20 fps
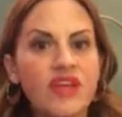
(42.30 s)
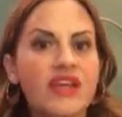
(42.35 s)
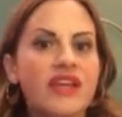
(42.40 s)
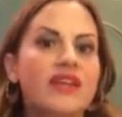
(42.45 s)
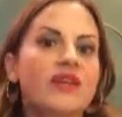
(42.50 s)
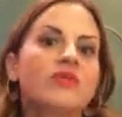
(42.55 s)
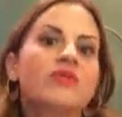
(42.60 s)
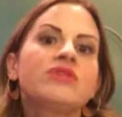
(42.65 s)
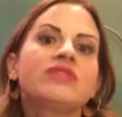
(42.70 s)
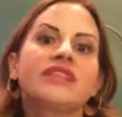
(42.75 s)
and
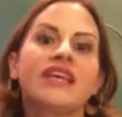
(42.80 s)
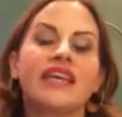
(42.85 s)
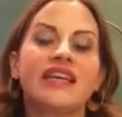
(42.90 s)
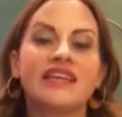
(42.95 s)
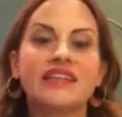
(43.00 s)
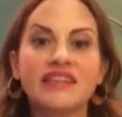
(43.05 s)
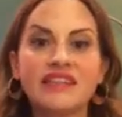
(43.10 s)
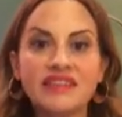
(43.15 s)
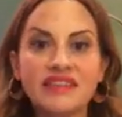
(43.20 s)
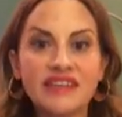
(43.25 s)
it will
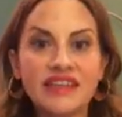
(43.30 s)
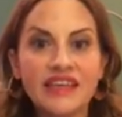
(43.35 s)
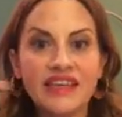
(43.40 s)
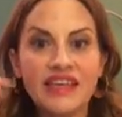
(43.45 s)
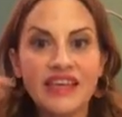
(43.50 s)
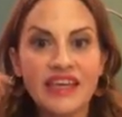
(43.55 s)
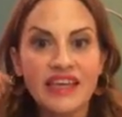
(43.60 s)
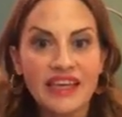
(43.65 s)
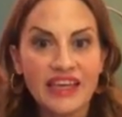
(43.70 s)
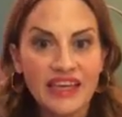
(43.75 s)
say click
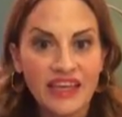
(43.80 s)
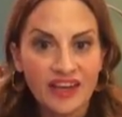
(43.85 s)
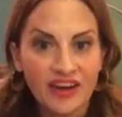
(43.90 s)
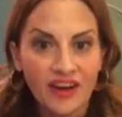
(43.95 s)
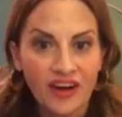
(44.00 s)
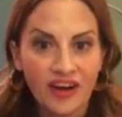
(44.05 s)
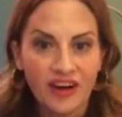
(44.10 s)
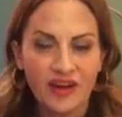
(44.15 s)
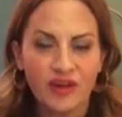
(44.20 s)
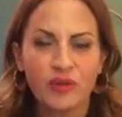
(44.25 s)

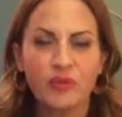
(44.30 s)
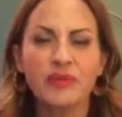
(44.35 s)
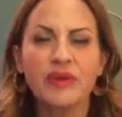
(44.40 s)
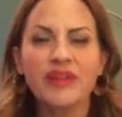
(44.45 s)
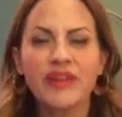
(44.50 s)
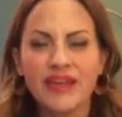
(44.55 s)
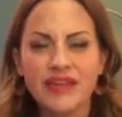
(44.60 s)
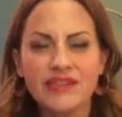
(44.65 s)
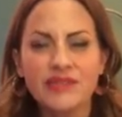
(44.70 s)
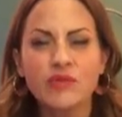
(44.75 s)
here. It will be
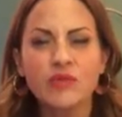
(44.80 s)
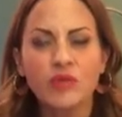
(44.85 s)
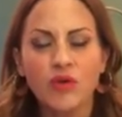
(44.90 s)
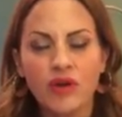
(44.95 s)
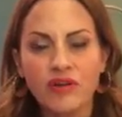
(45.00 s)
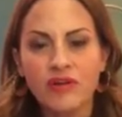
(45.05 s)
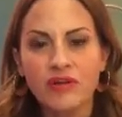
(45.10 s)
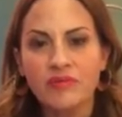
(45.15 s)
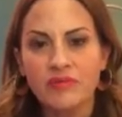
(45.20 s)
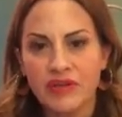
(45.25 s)
like some
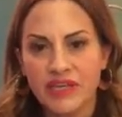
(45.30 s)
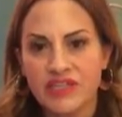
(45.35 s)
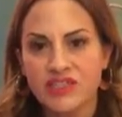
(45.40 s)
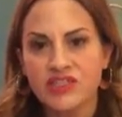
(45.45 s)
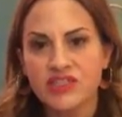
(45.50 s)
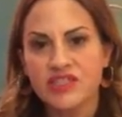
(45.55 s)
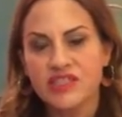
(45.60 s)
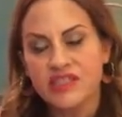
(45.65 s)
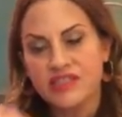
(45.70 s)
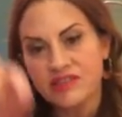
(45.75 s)
welcome
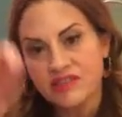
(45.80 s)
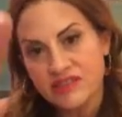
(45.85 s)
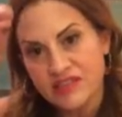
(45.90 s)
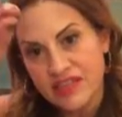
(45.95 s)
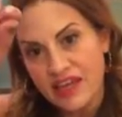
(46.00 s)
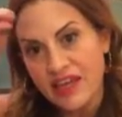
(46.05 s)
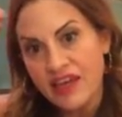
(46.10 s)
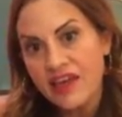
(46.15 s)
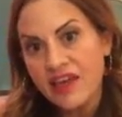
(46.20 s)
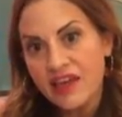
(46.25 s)
pages, and it'll
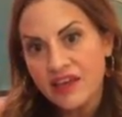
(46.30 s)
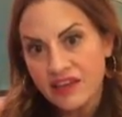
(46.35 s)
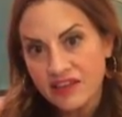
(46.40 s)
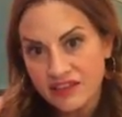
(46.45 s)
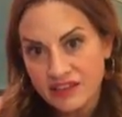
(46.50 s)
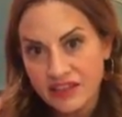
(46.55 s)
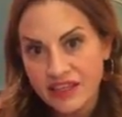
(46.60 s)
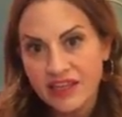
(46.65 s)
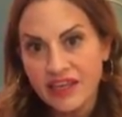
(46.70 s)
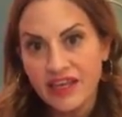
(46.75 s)
say
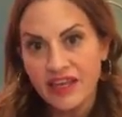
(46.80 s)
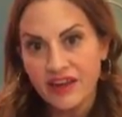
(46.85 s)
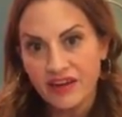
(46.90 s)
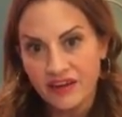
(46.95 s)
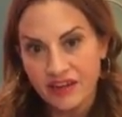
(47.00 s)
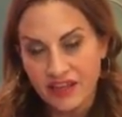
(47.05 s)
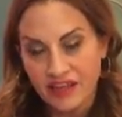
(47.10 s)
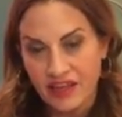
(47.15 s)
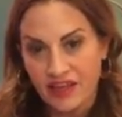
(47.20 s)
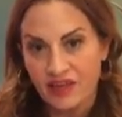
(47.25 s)
click
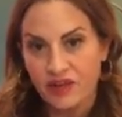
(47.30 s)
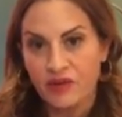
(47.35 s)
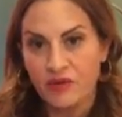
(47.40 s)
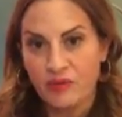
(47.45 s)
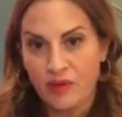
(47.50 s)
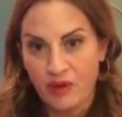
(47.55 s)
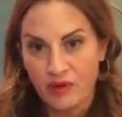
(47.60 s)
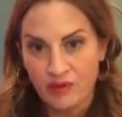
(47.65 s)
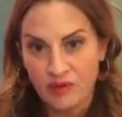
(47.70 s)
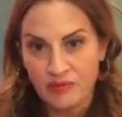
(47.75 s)
here to get your
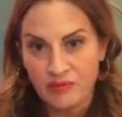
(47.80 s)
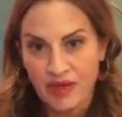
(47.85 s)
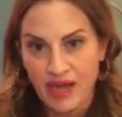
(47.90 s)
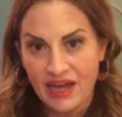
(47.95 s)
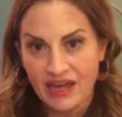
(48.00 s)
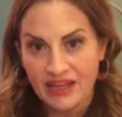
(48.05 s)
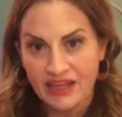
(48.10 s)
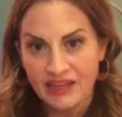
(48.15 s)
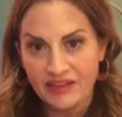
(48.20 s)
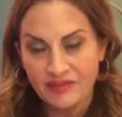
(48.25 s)
welcome
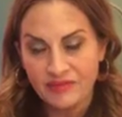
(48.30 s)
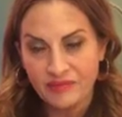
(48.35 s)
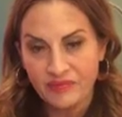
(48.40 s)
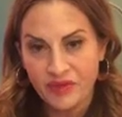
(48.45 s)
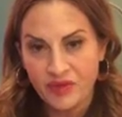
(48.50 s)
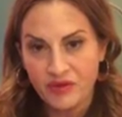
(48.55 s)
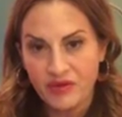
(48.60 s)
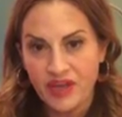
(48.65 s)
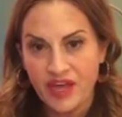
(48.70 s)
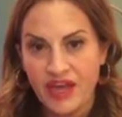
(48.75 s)
packet.
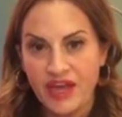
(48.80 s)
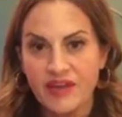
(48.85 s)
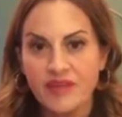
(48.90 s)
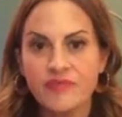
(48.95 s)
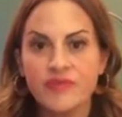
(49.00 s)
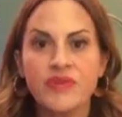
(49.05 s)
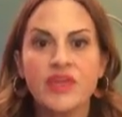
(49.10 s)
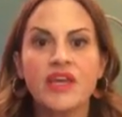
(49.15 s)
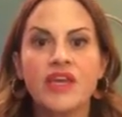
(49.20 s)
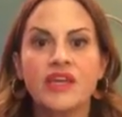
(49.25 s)

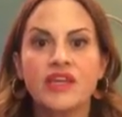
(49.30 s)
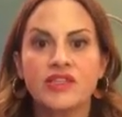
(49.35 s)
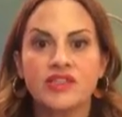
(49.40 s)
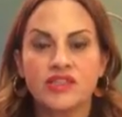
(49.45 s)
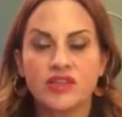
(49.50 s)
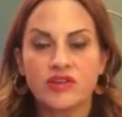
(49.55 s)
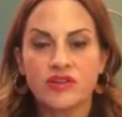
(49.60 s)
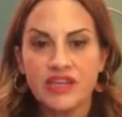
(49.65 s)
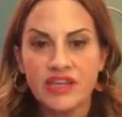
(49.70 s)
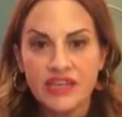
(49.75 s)
Okay,
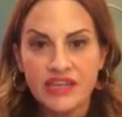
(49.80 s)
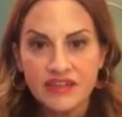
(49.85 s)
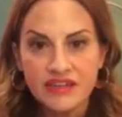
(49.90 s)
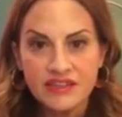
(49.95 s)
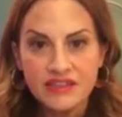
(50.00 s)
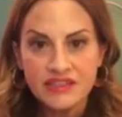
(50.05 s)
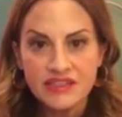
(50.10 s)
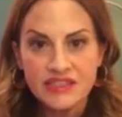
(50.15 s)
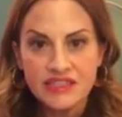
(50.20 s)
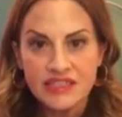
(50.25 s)
so
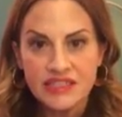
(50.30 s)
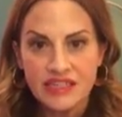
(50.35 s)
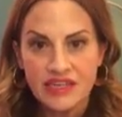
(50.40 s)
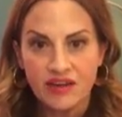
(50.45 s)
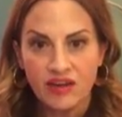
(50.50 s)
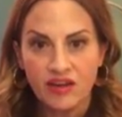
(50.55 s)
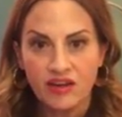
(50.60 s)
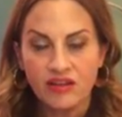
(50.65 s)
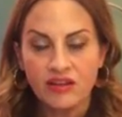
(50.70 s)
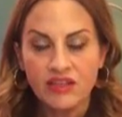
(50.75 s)
here's the
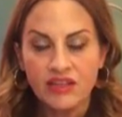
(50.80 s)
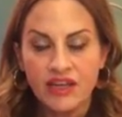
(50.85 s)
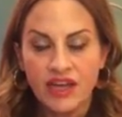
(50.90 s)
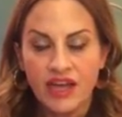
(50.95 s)
deal.